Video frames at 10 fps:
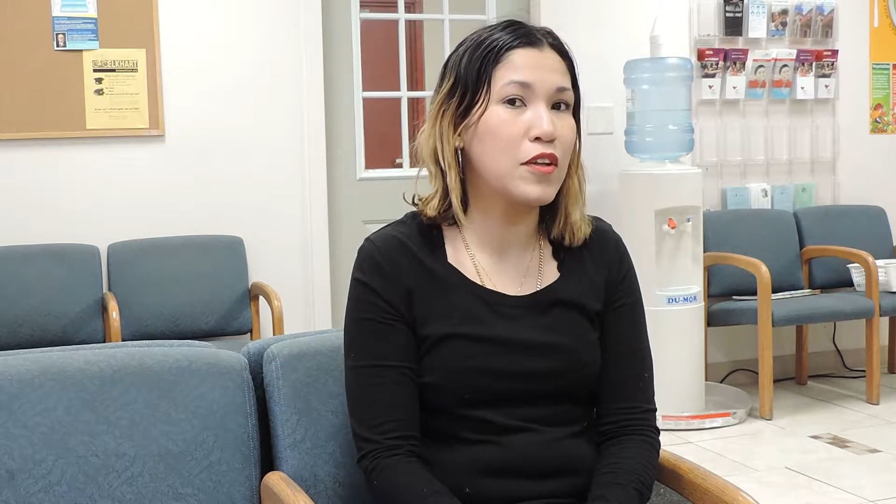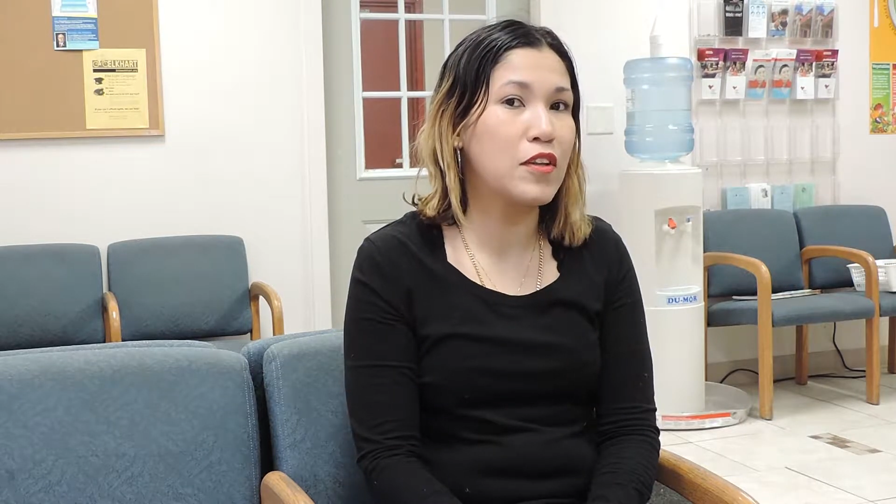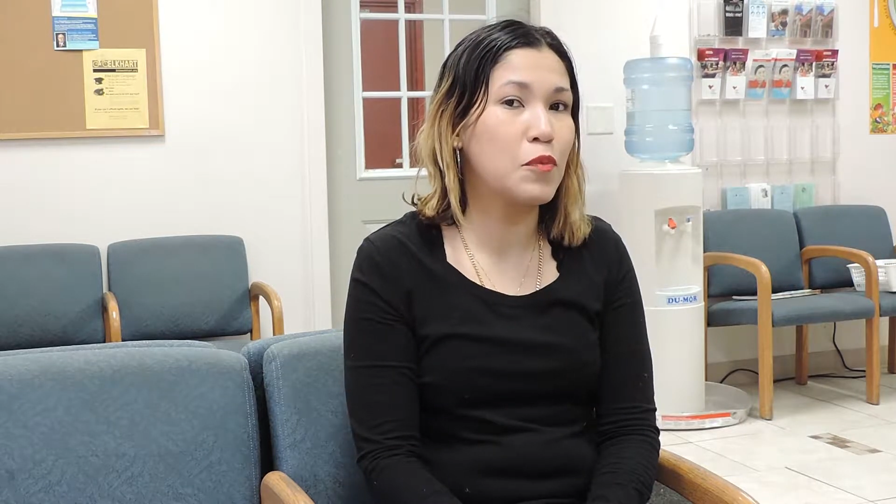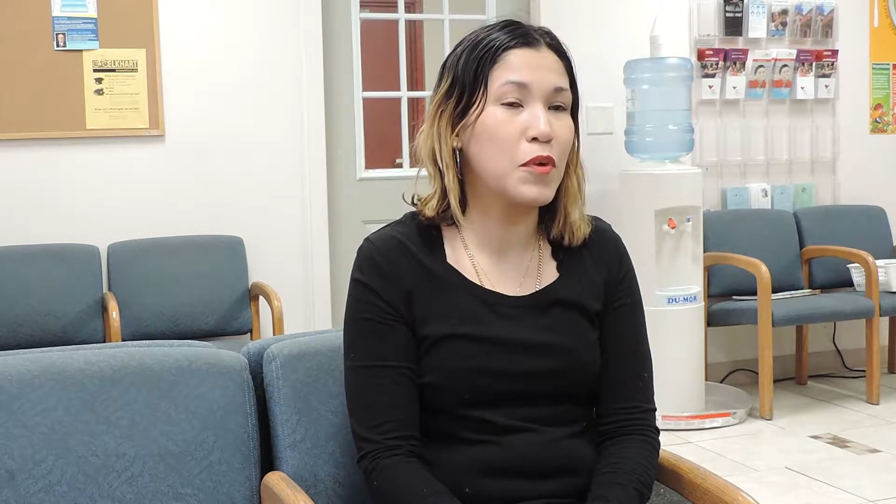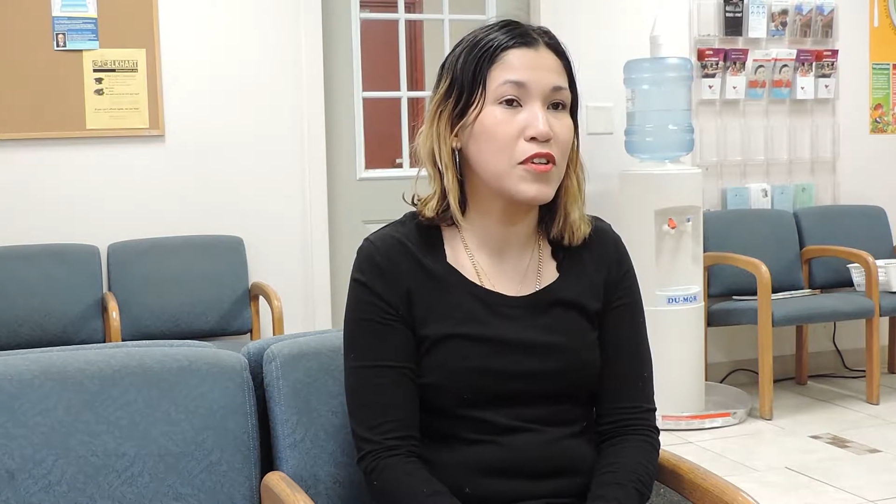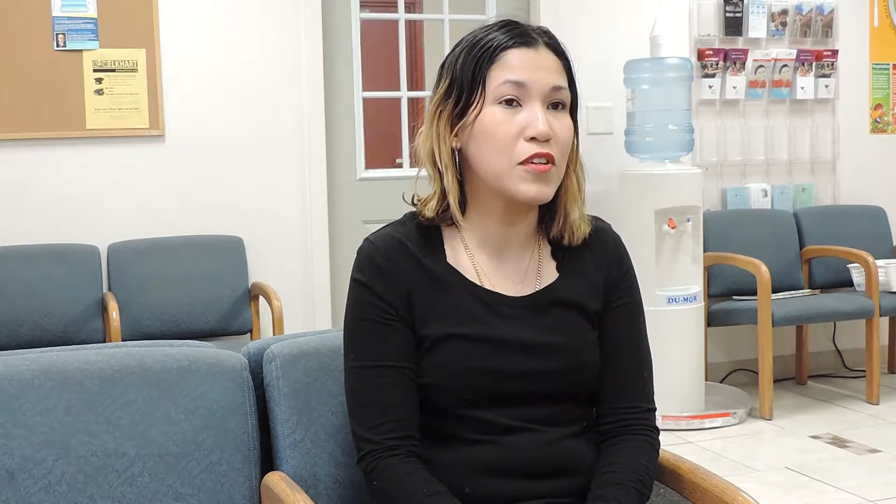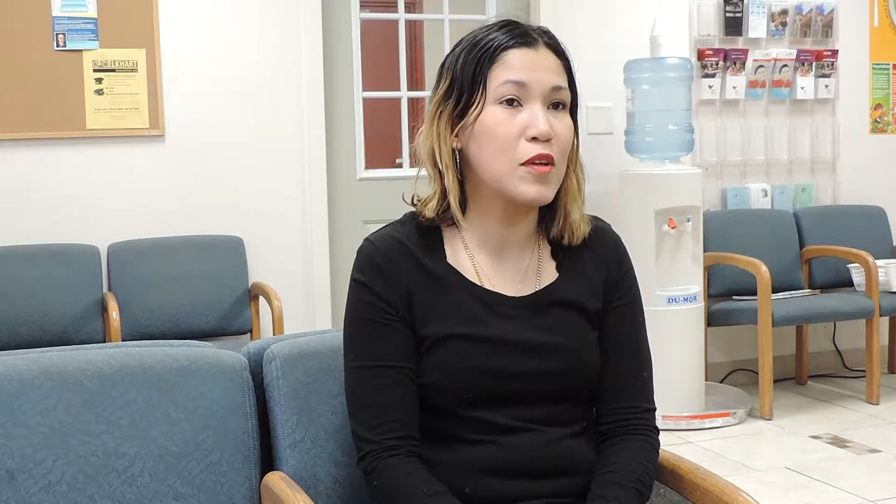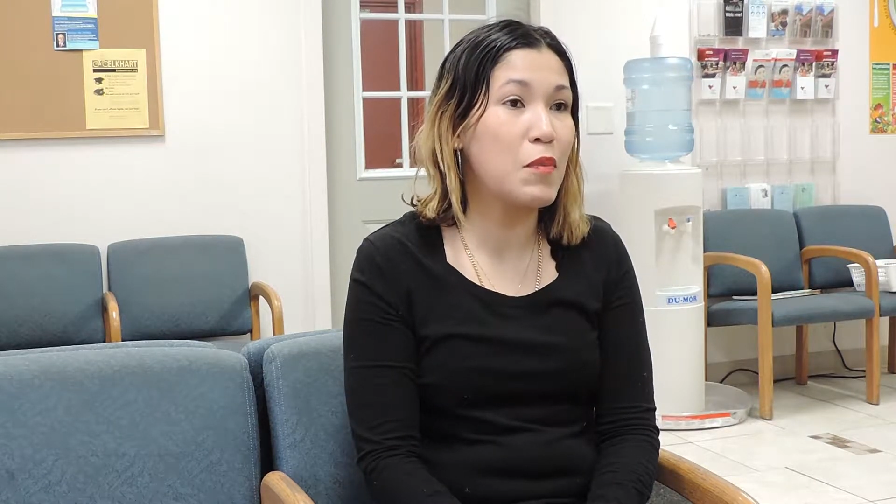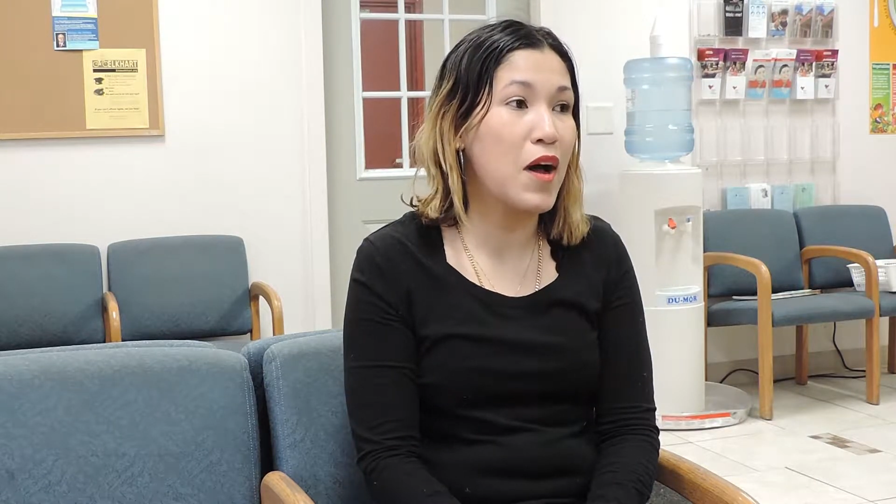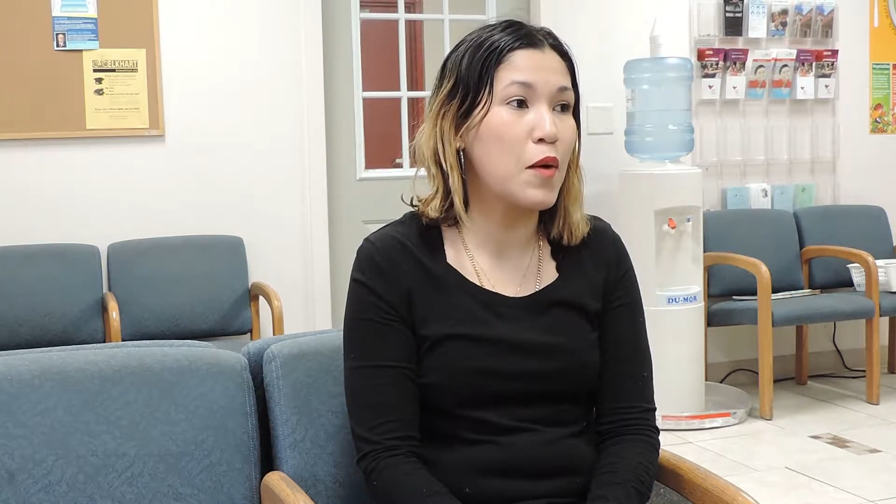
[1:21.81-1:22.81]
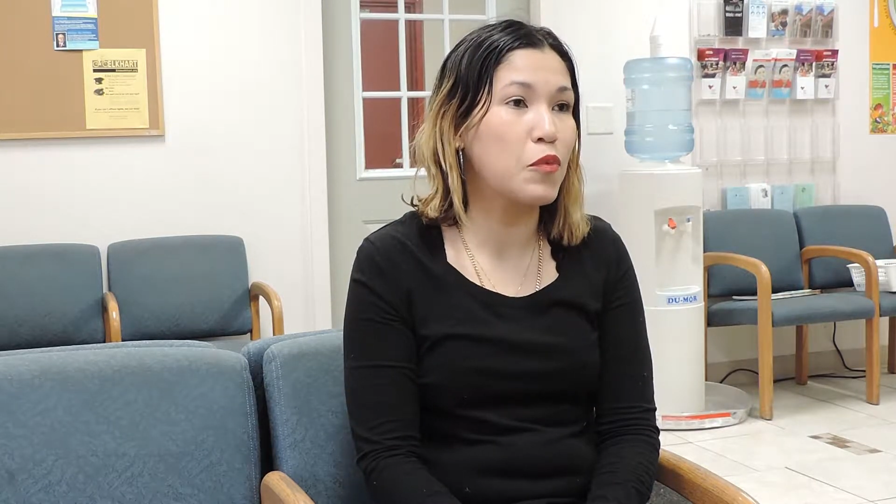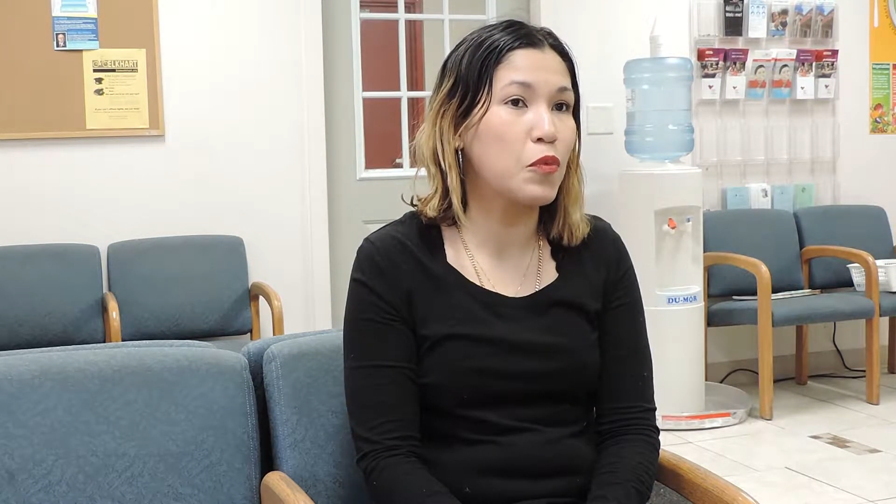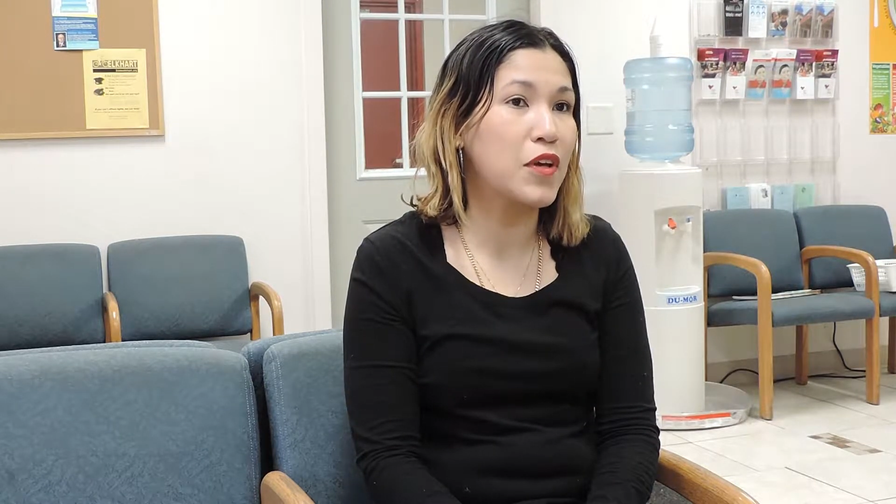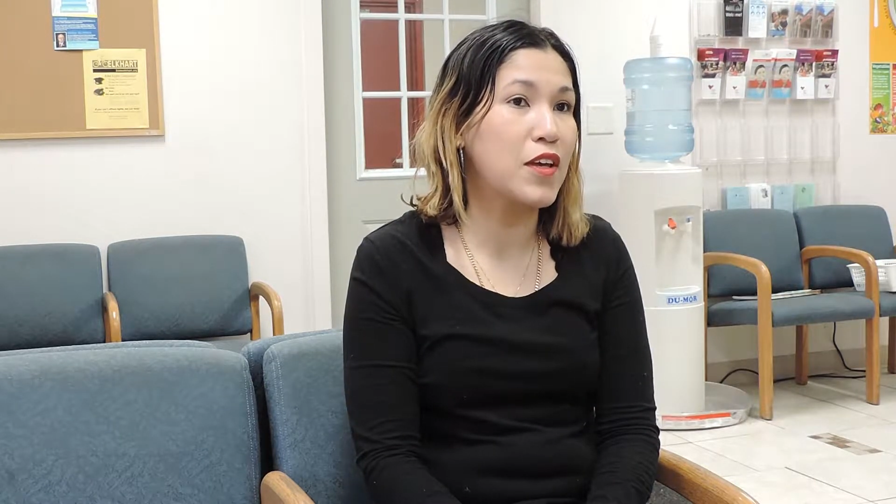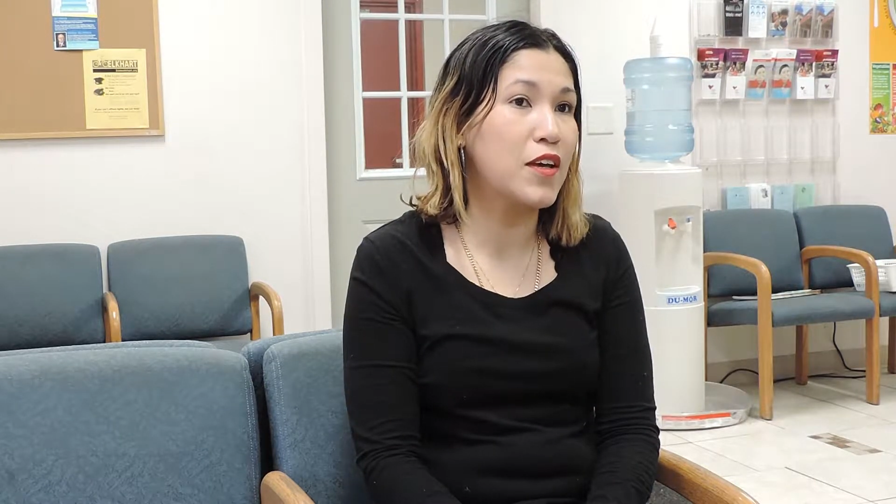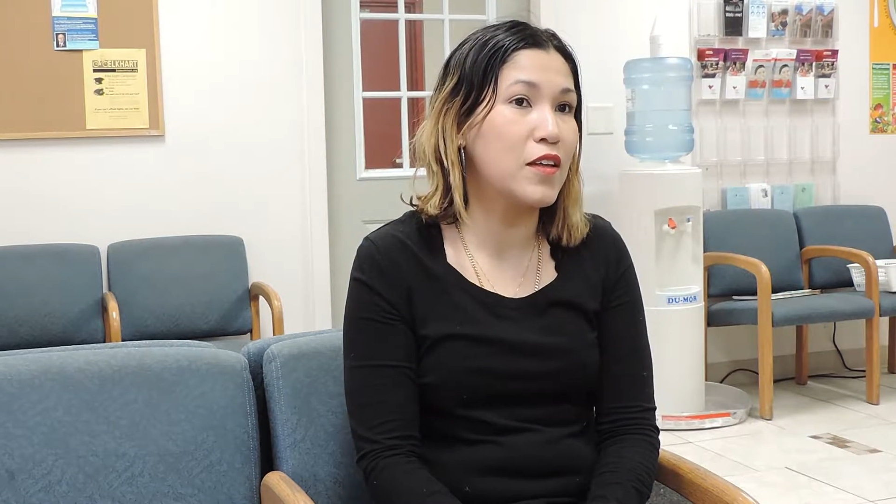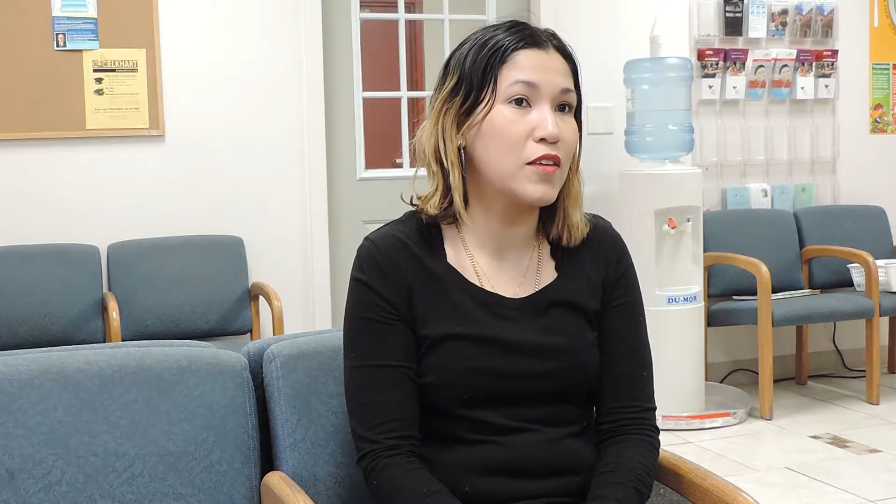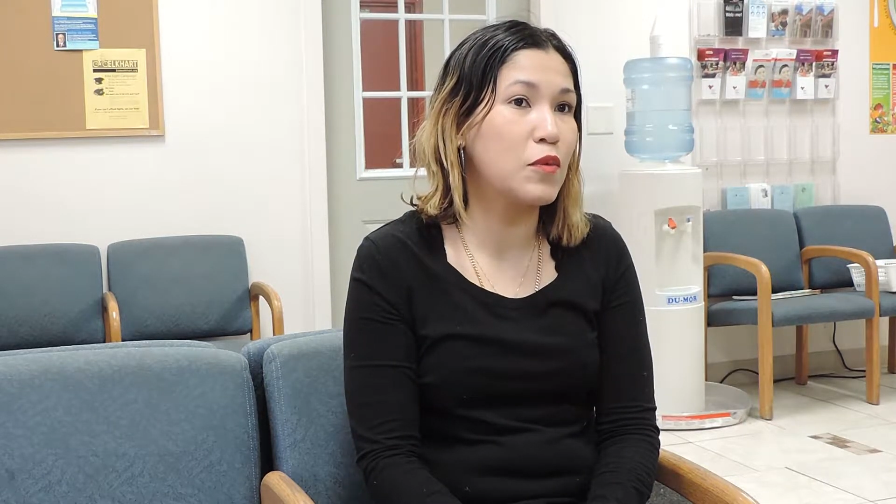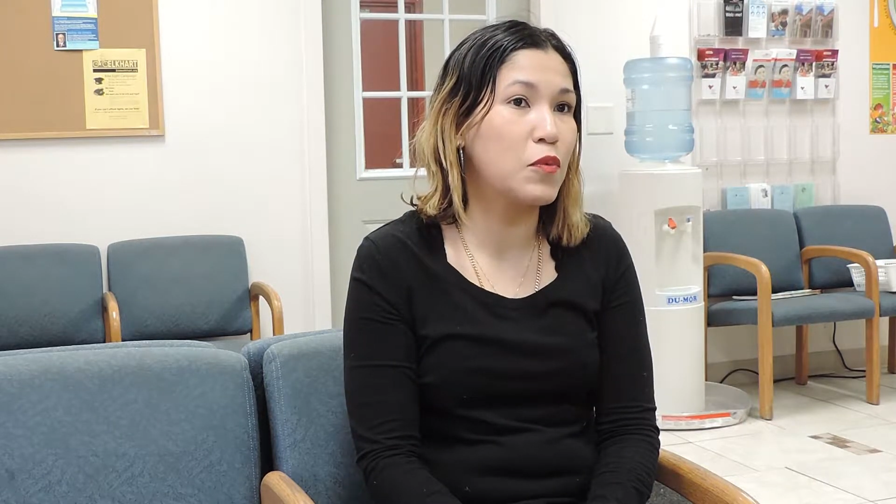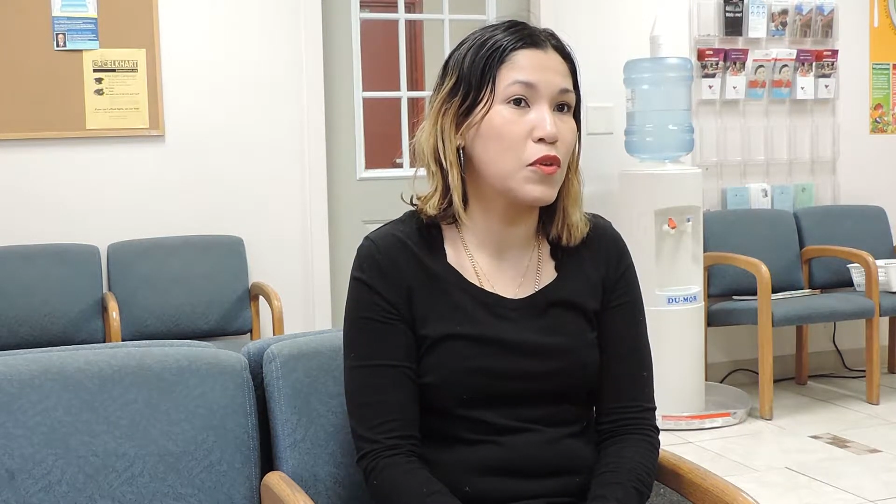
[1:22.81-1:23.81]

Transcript: especially moms with kids,